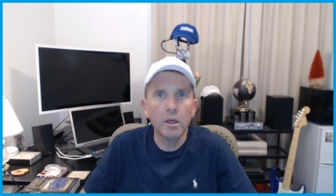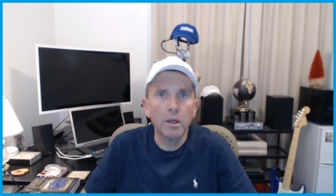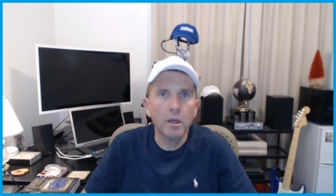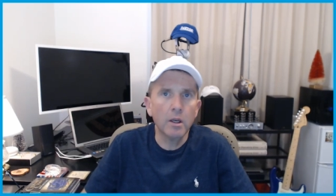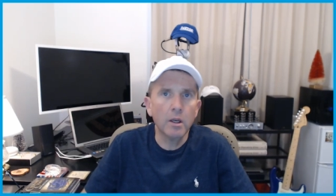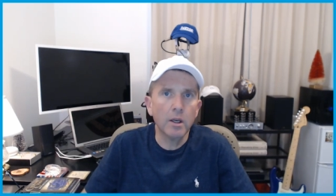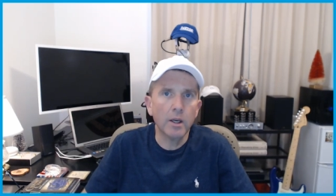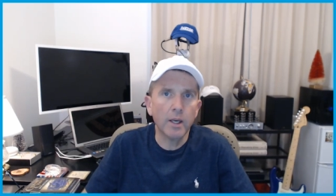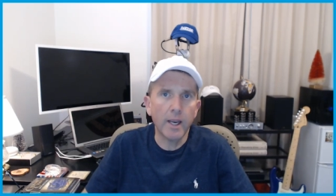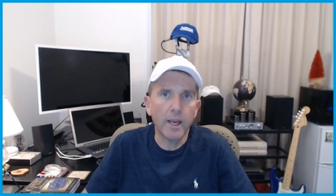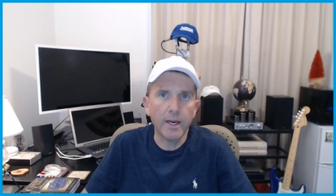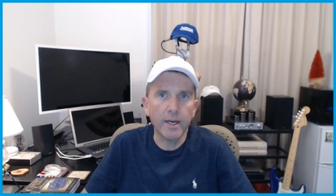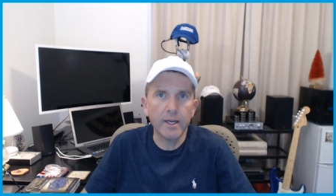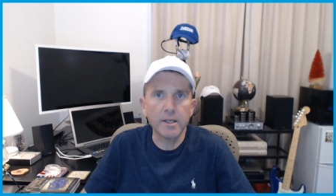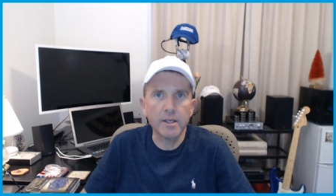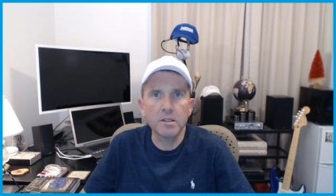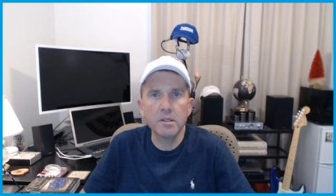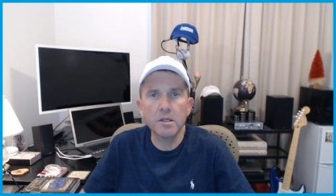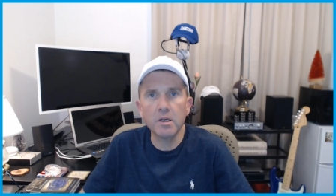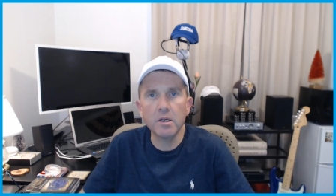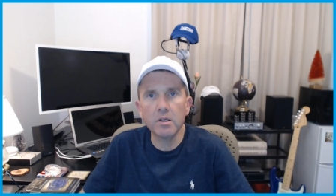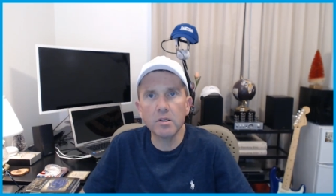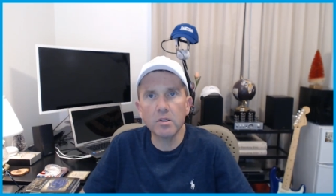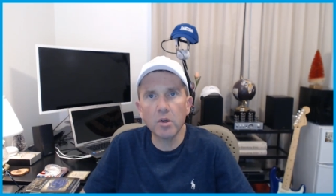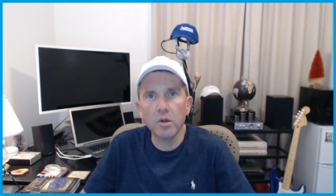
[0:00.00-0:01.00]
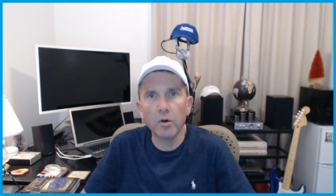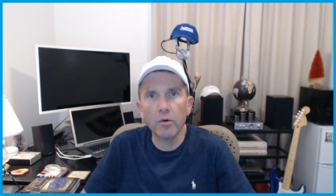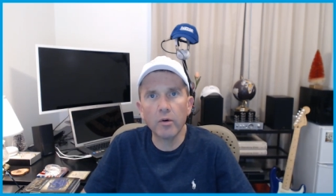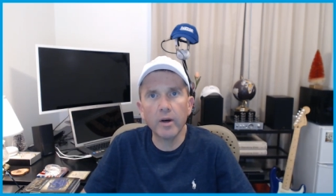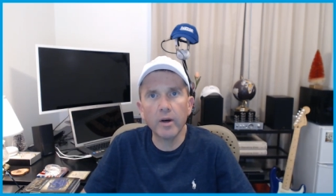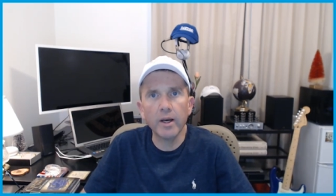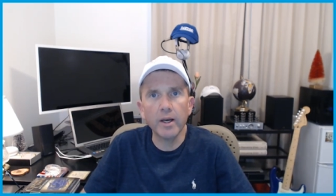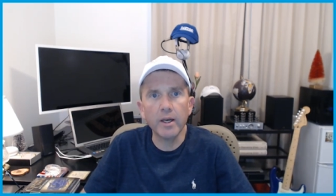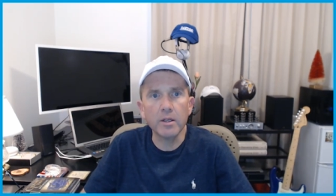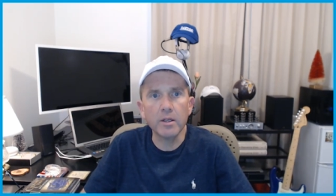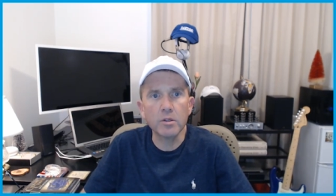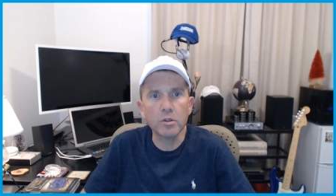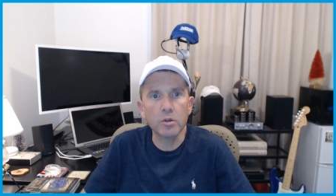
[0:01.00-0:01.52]
can exist under any
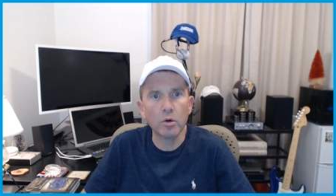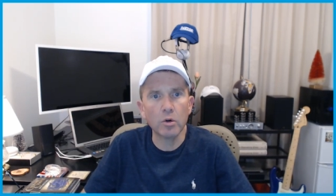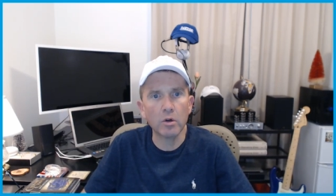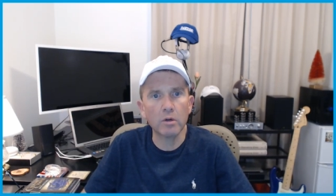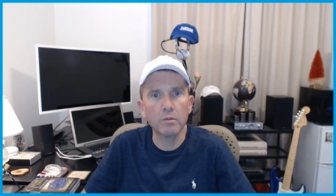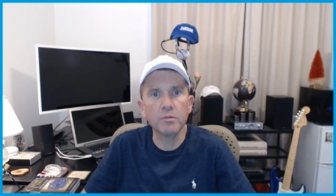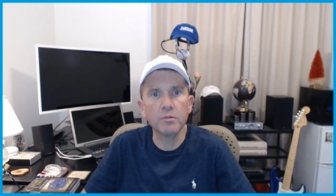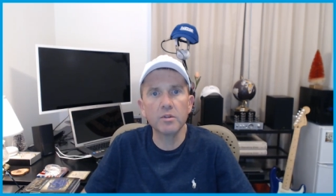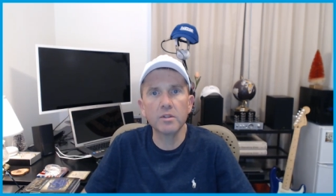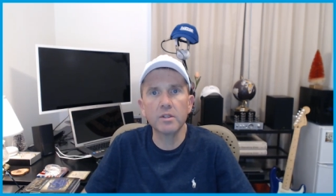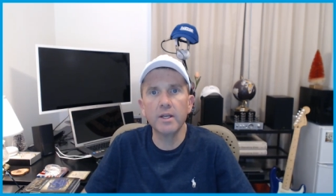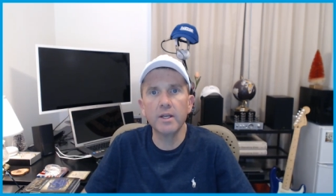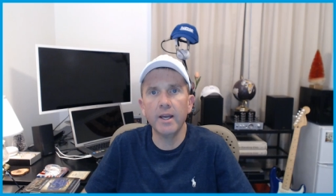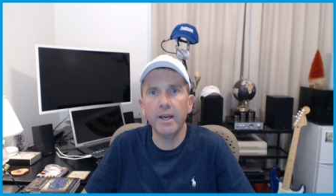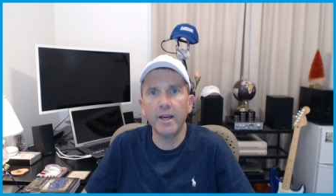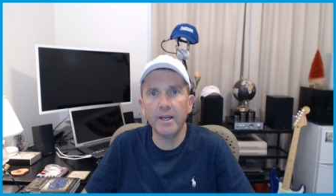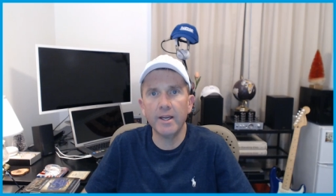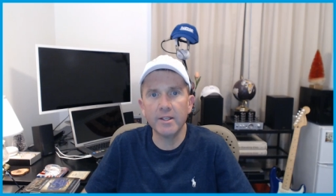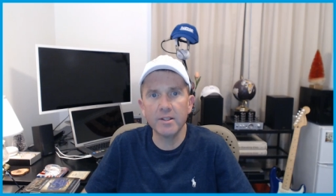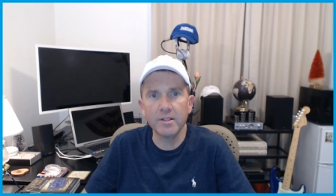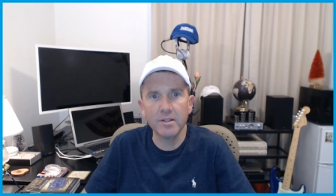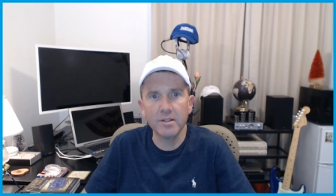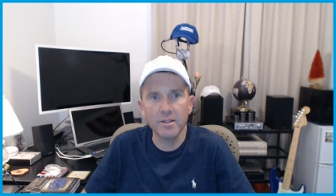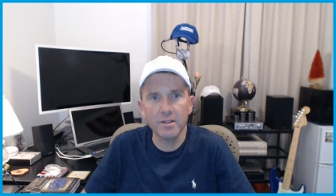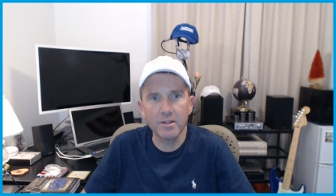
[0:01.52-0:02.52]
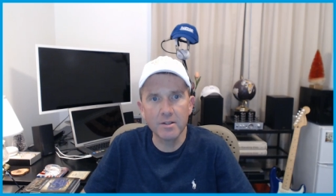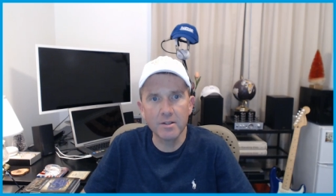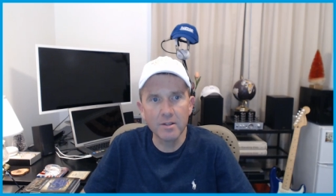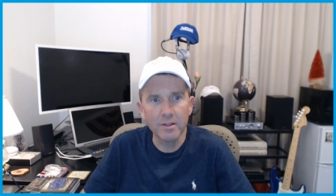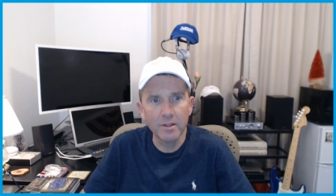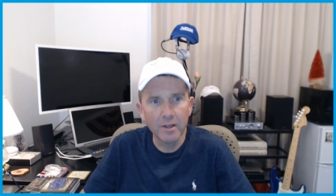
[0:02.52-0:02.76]
circumstances.